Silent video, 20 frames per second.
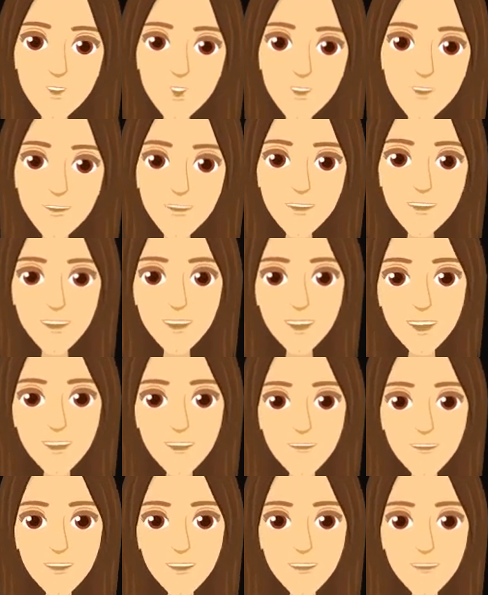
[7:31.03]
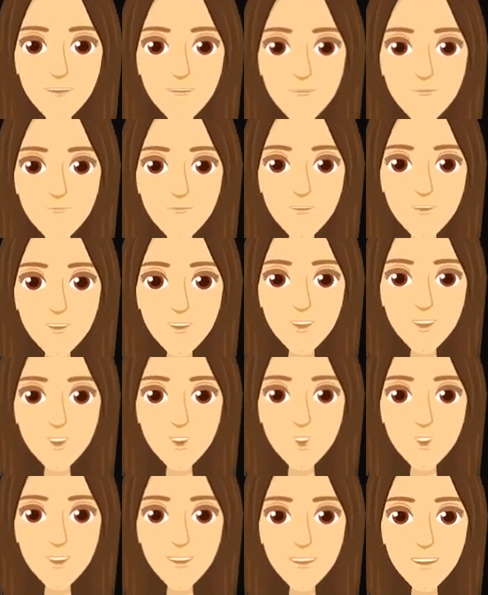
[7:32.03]
Here is the demo of our web
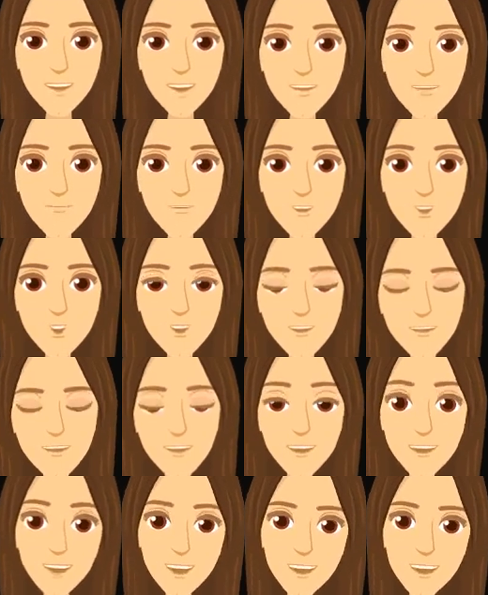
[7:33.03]
application, which